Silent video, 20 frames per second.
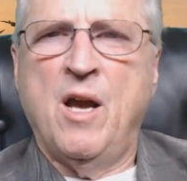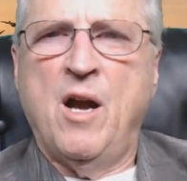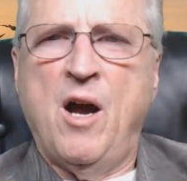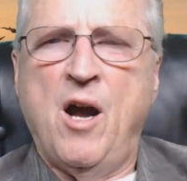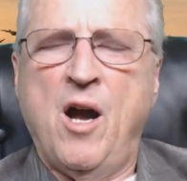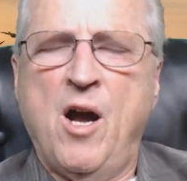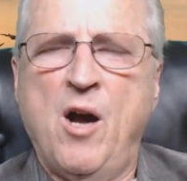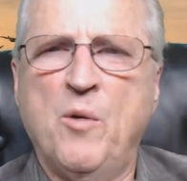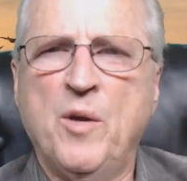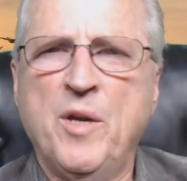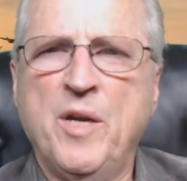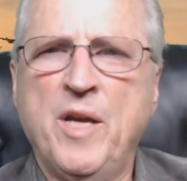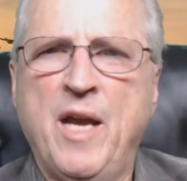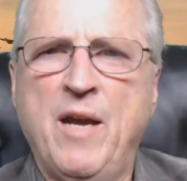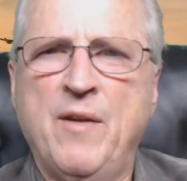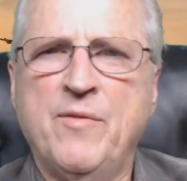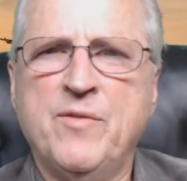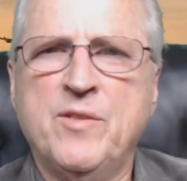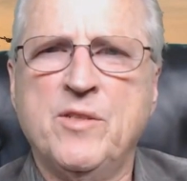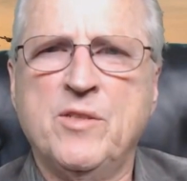All we
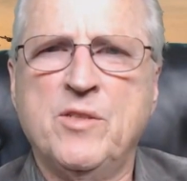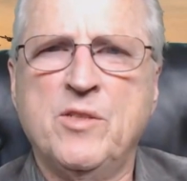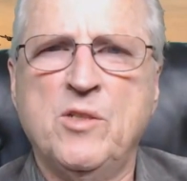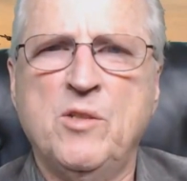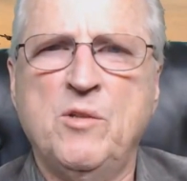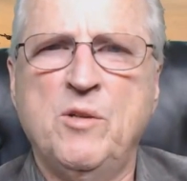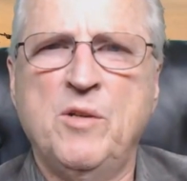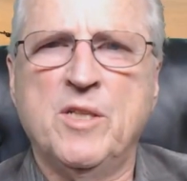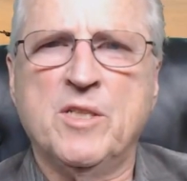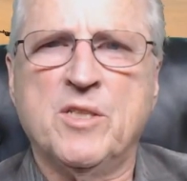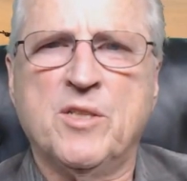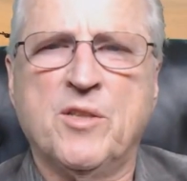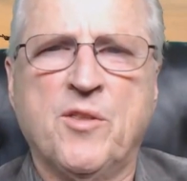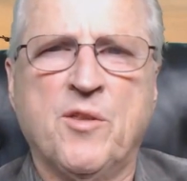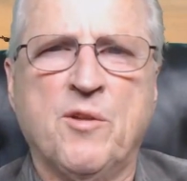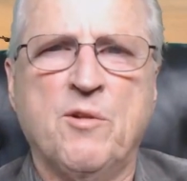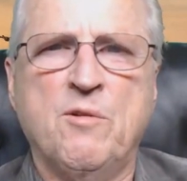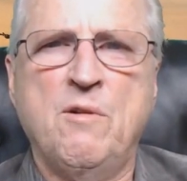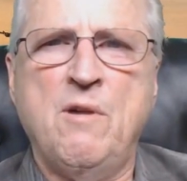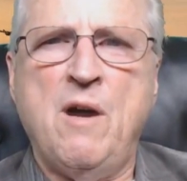have to do is
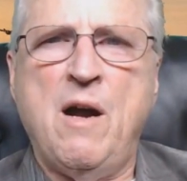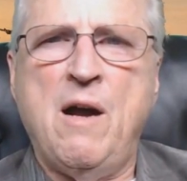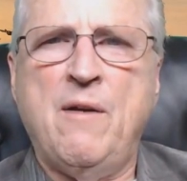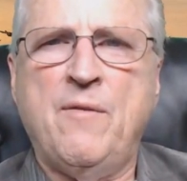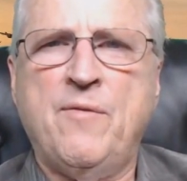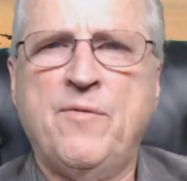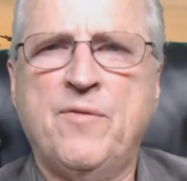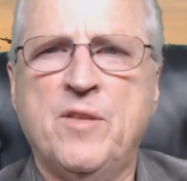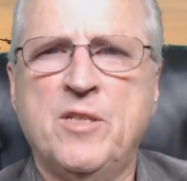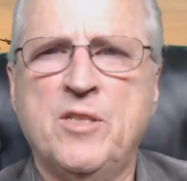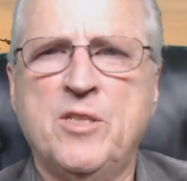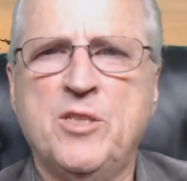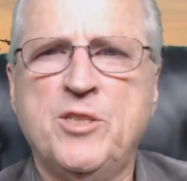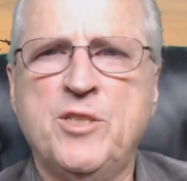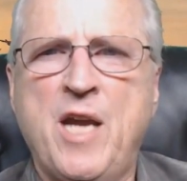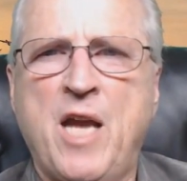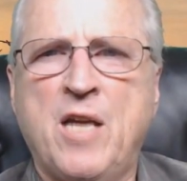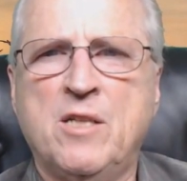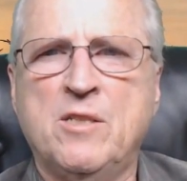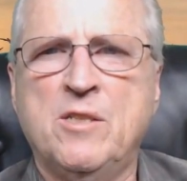throw off the
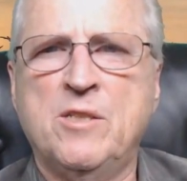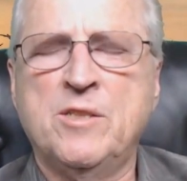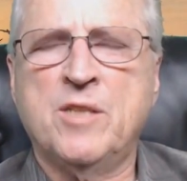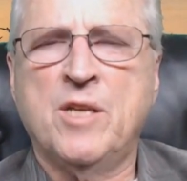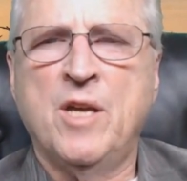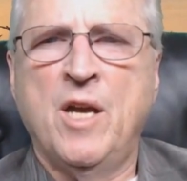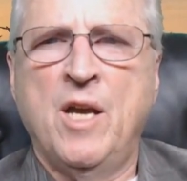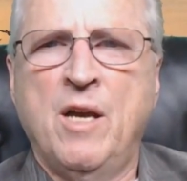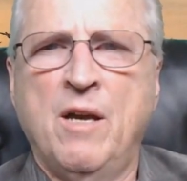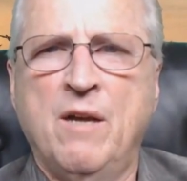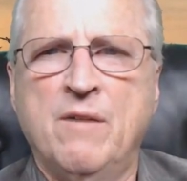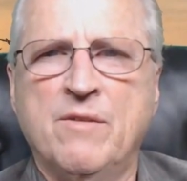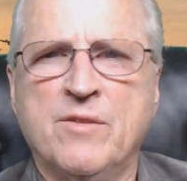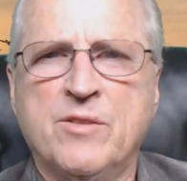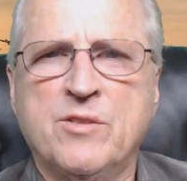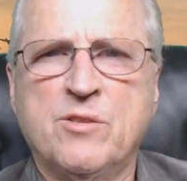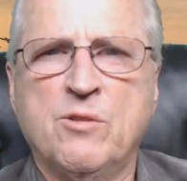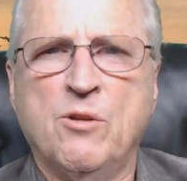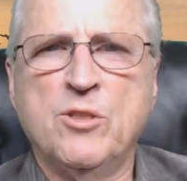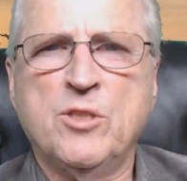shackles of
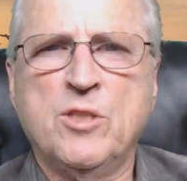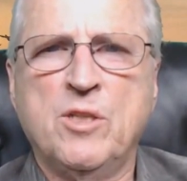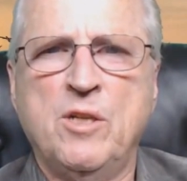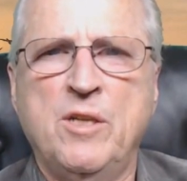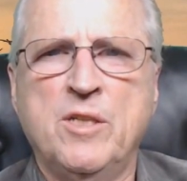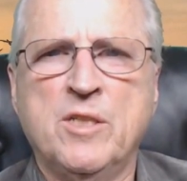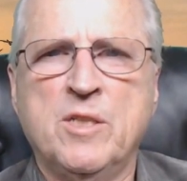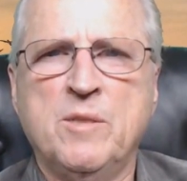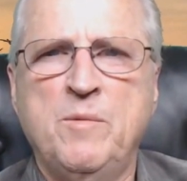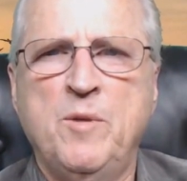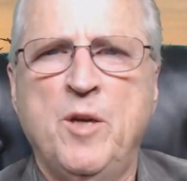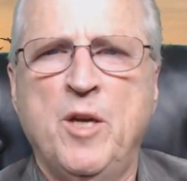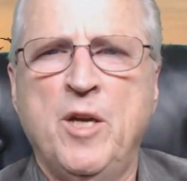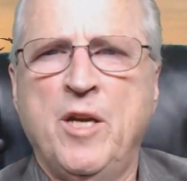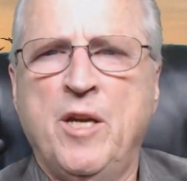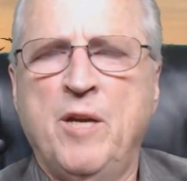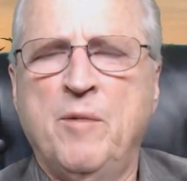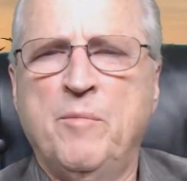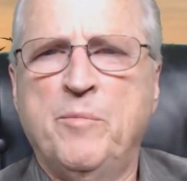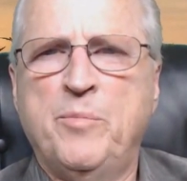socialism
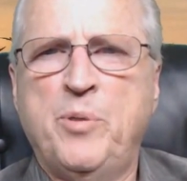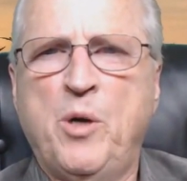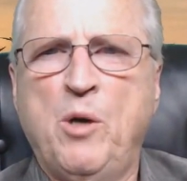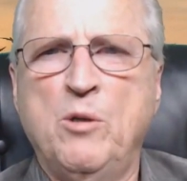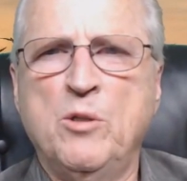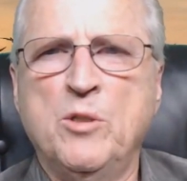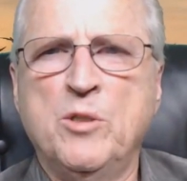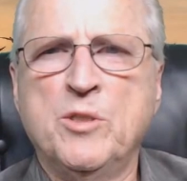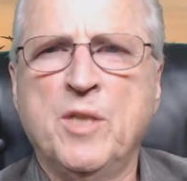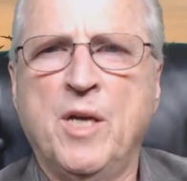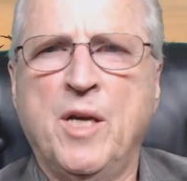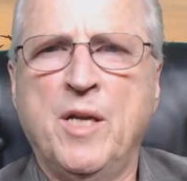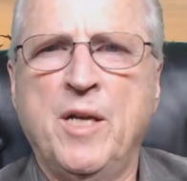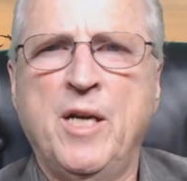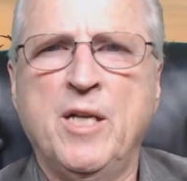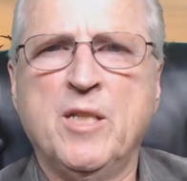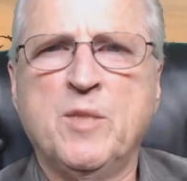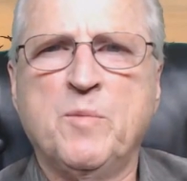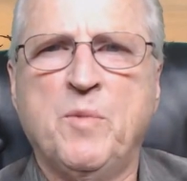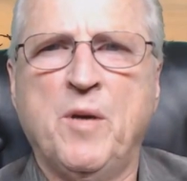imposed on
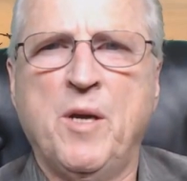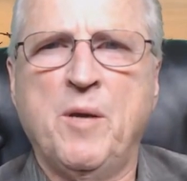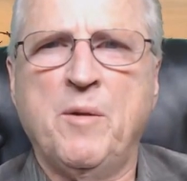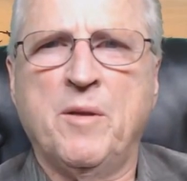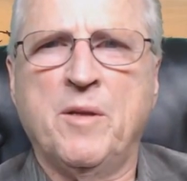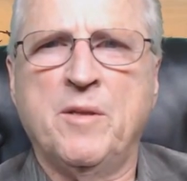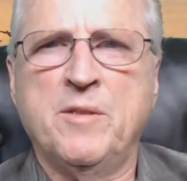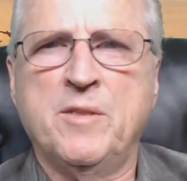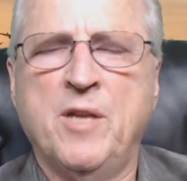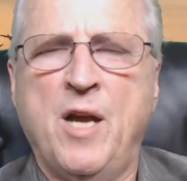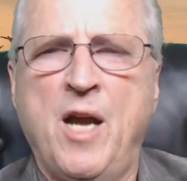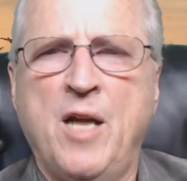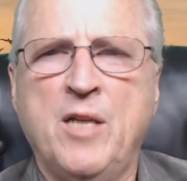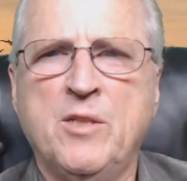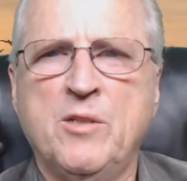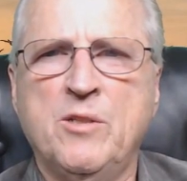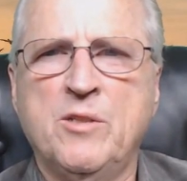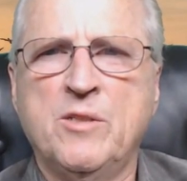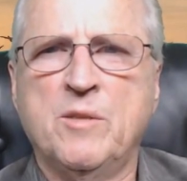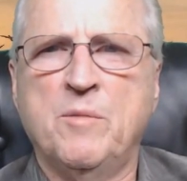us by
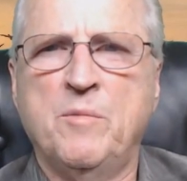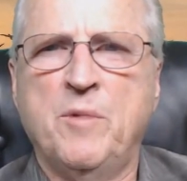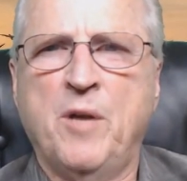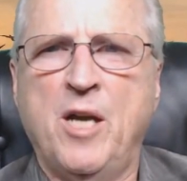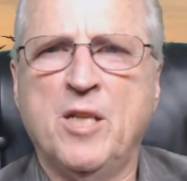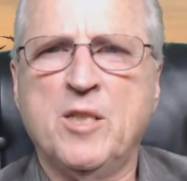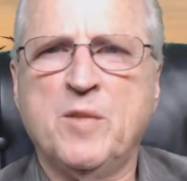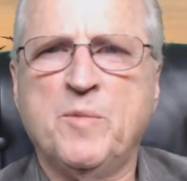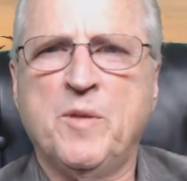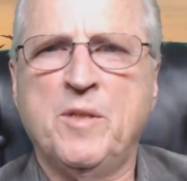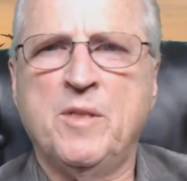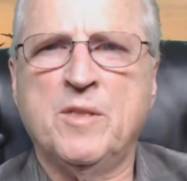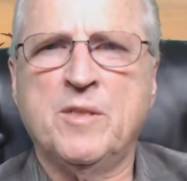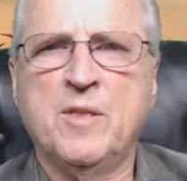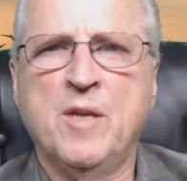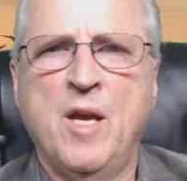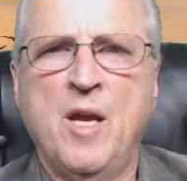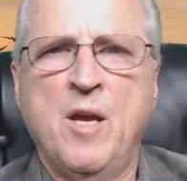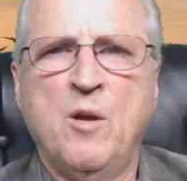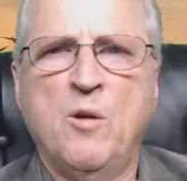doctors and
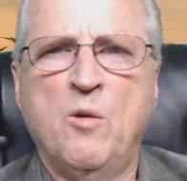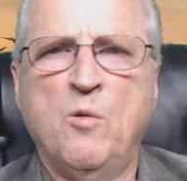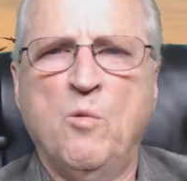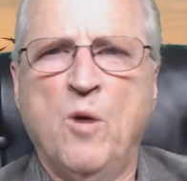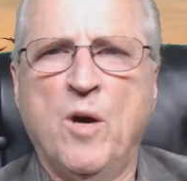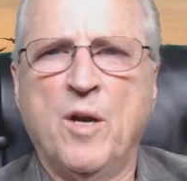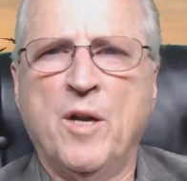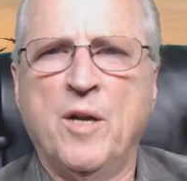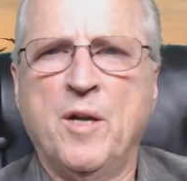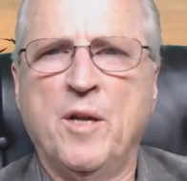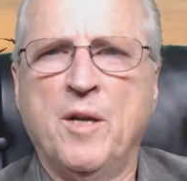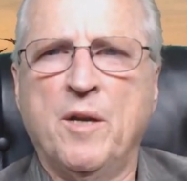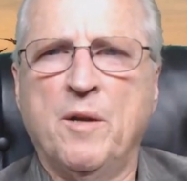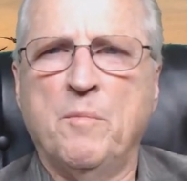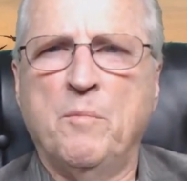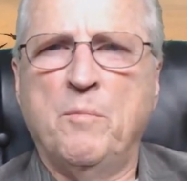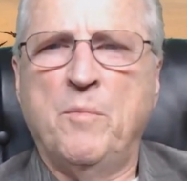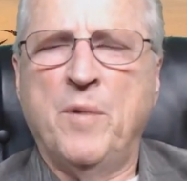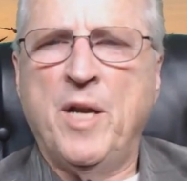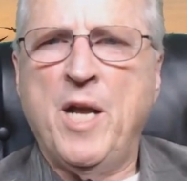hospitals who wanted
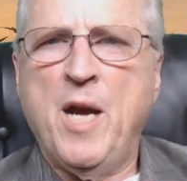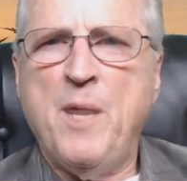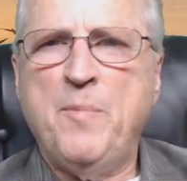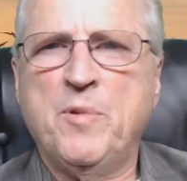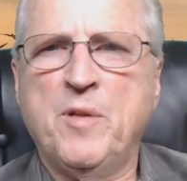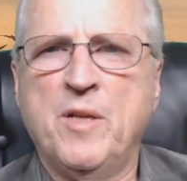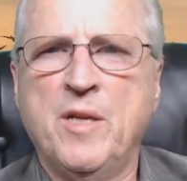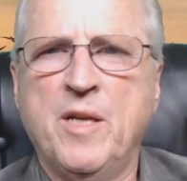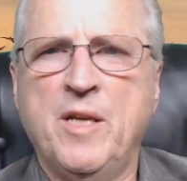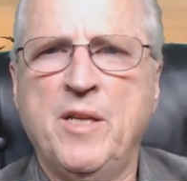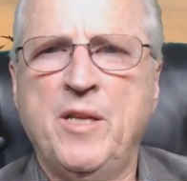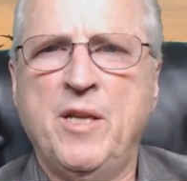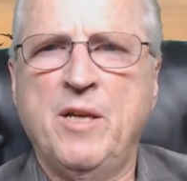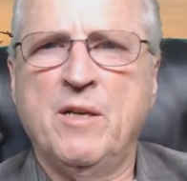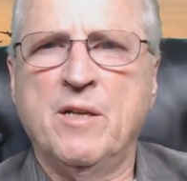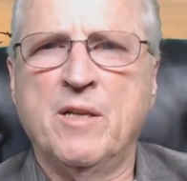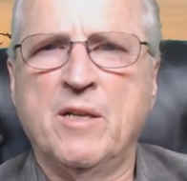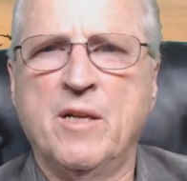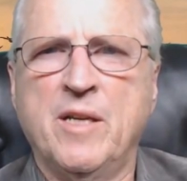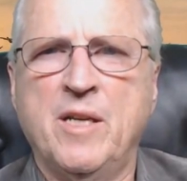a monopoly in their
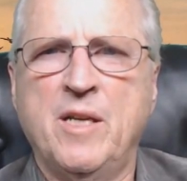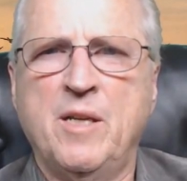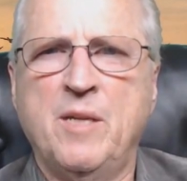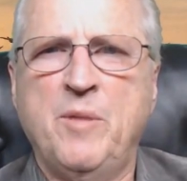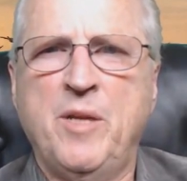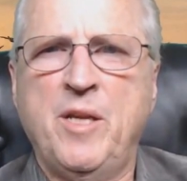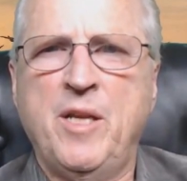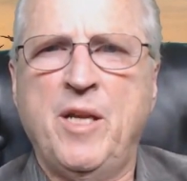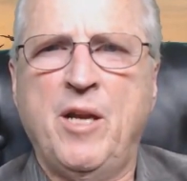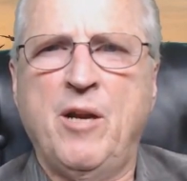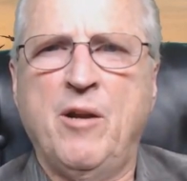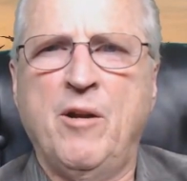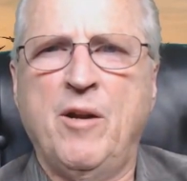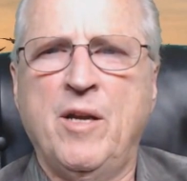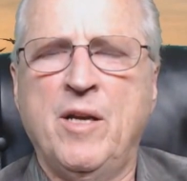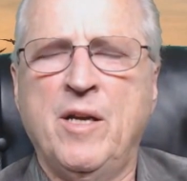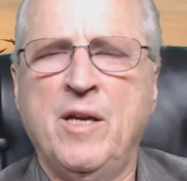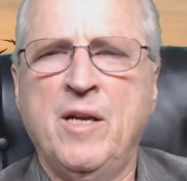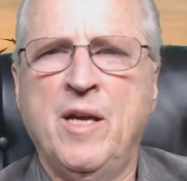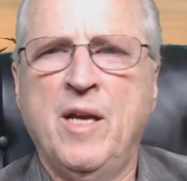little itty bitty
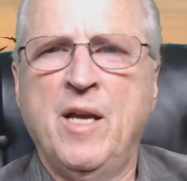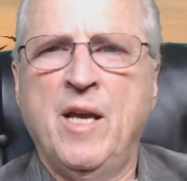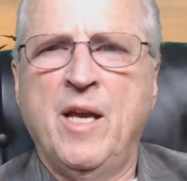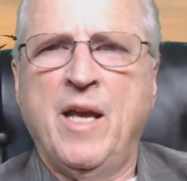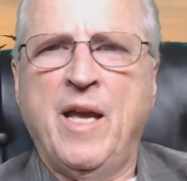area,